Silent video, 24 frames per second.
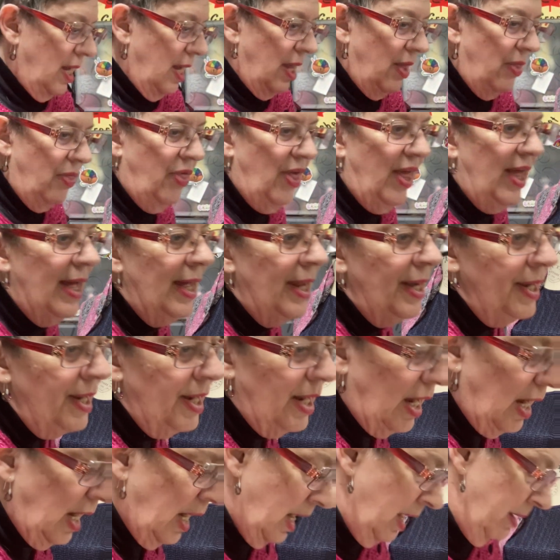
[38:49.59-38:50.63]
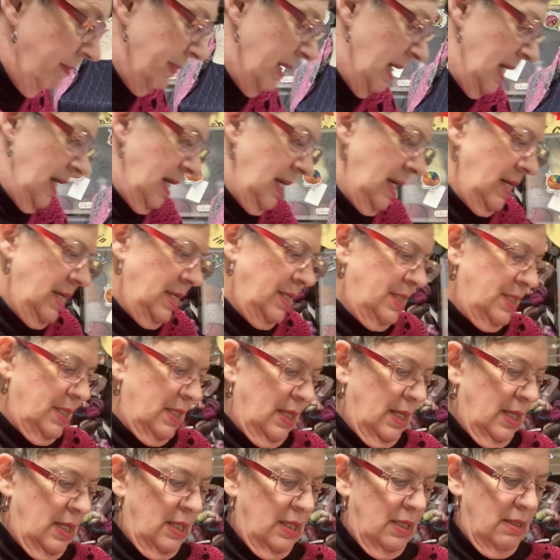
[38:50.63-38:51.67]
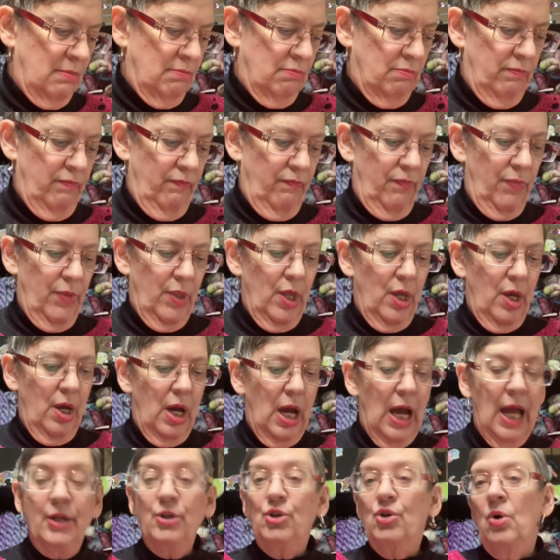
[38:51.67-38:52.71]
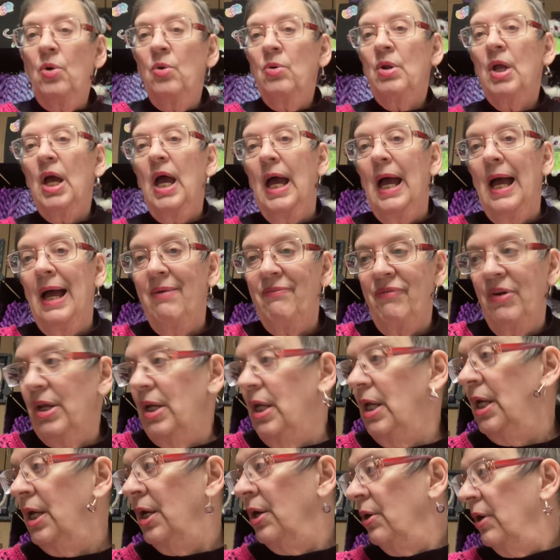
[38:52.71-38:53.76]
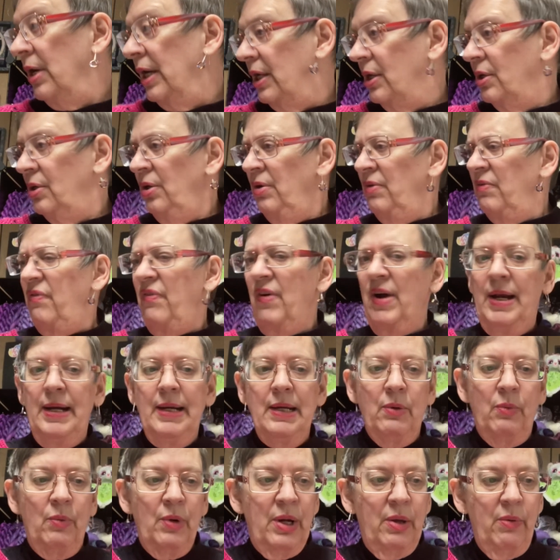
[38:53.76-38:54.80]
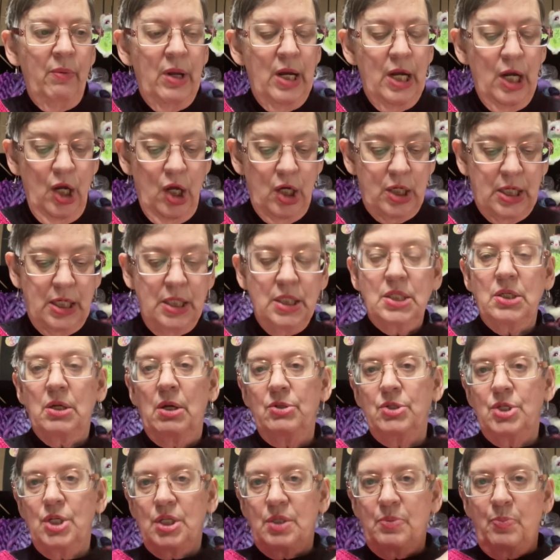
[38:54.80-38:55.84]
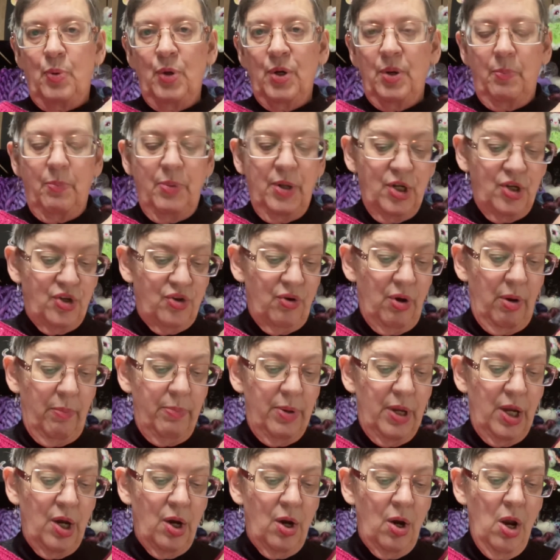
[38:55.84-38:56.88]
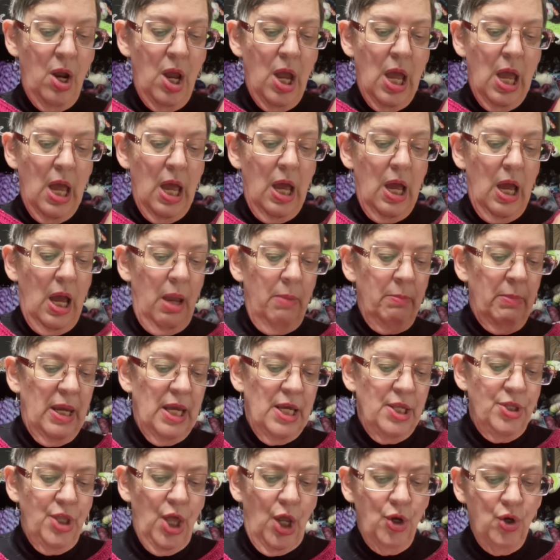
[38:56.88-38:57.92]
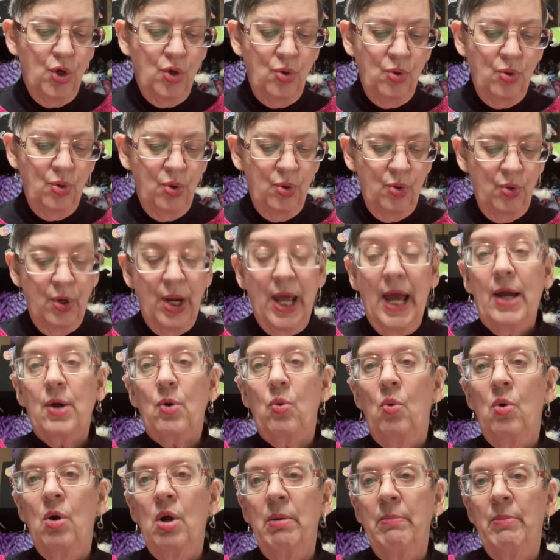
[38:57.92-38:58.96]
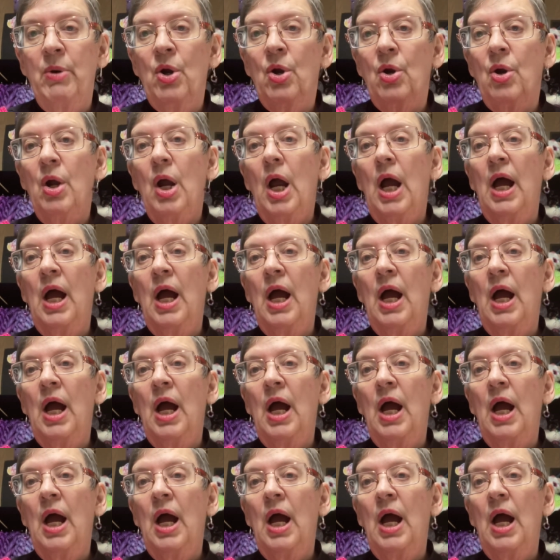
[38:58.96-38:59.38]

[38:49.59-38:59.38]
Then I made, I don't have it here. I couldn't find it when I went looking, so I'll just put a picture up here. I made the new neck warmer.